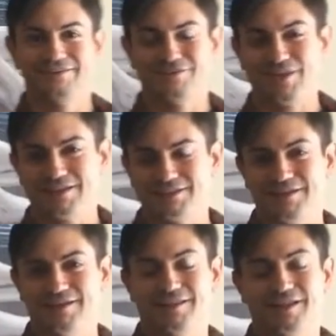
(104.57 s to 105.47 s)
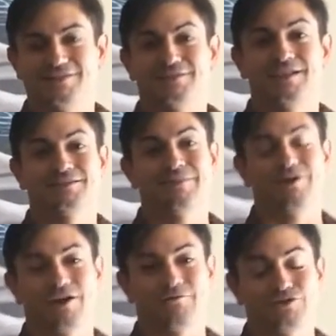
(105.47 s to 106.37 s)
So that's the uh, that's that's
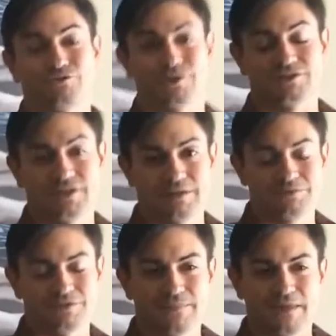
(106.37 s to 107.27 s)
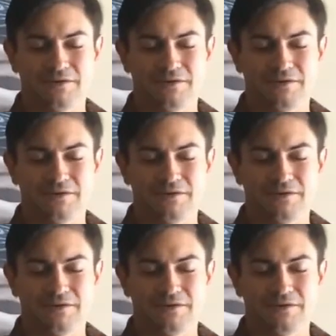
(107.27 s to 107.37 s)
about get rich quick schemes.